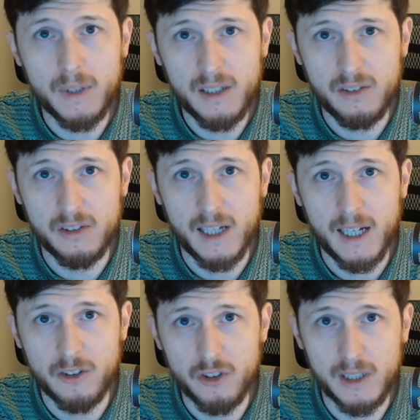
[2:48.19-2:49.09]
This is
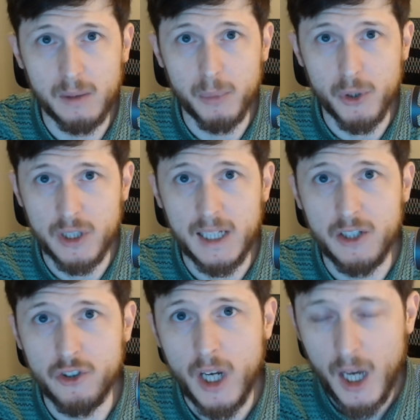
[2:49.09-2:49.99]
actually the
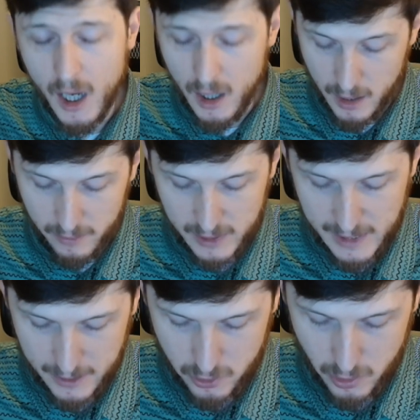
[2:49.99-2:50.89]
percentage of the
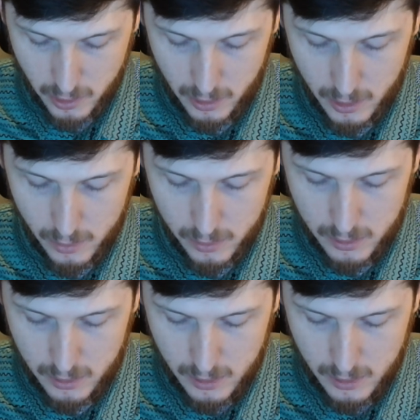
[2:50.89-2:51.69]
external loads.